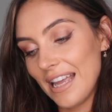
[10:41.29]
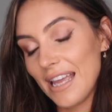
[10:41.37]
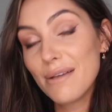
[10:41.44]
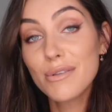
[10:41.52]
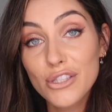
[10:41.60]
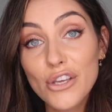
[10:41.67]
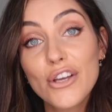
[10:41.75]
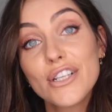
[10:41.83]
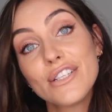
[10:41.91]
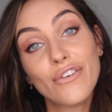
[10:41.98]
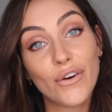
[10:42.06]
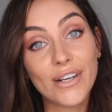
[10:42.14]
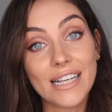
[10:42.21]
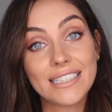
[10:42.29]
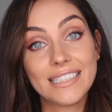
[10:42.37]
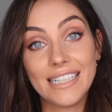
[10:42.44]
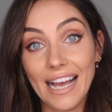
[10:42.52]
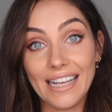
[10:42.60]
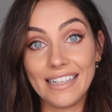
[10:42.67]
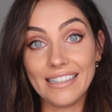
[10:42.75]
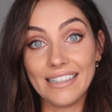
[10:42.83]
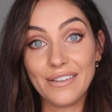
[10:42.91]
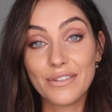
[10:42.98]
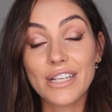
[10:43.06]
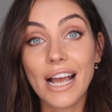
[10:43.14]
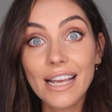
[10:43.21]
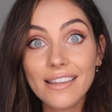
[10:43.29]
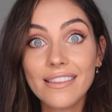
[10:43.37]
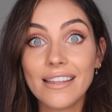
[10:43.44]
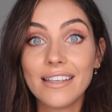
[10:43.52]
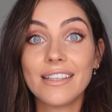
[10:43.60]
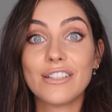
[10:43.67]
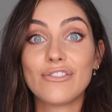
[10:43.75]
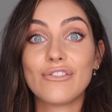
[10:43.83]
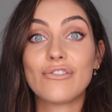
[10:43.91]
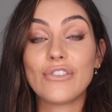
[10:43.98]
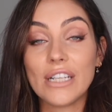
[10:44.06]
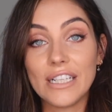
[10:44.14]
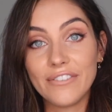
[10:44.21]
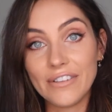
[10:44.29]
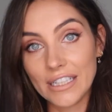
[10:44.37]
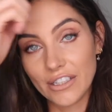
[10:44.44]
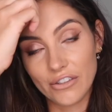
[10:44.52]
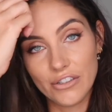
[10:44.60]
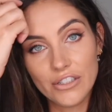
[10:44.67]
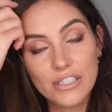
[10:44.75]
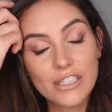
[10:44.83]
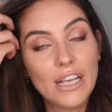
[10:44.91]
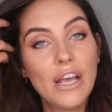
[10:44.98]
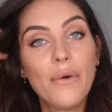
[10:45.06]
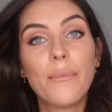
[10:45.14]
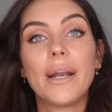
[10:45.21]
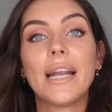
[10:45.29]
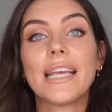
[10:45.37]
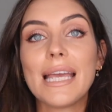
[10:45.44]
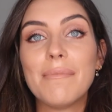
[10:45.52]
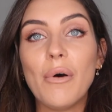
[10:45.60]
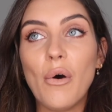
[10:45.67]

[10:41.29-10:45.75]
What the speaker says: It was $34.99, which I think is really, really good. When I came